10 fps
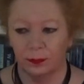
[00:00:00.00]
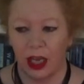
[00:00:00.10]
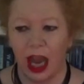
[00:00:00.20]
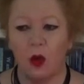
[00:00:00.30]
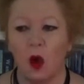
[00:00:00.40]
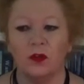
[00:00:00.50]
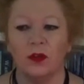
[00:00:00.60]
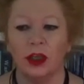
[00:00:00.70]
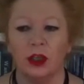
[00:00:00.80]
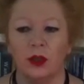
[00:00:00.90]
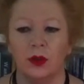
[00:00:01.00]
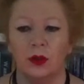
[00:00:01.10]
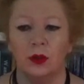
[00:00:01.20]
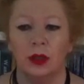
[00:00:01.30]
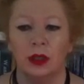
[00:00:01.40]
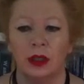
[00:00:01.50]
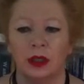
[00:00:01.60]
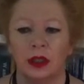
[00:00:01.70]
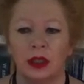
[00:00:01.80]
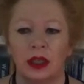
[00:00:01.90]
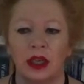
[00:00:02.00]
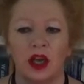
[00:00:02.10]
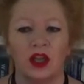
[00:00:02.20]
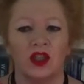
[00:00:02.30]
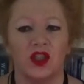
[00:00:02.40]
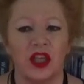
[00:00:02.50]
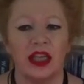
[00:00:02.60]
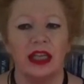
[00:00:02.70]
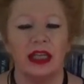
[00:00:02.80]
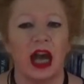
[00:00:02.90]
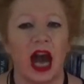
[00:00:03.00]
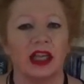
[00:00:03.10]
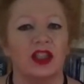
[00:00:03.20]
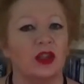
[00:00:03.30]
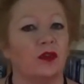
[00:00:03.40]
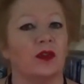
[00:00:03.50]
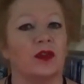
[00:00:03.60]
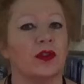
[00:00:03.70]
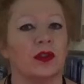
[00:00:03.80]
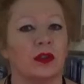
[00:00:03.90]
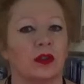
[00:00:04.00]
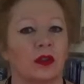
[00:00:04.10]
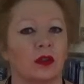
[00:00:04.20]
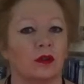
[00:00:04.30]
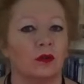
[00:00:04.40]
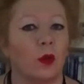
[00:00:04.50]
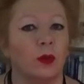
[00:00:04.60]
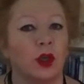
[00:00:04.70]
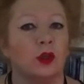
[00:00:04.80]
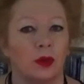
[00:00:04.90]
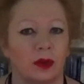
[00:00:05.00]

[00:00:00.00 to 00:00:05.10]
How often are you seeing a difference from you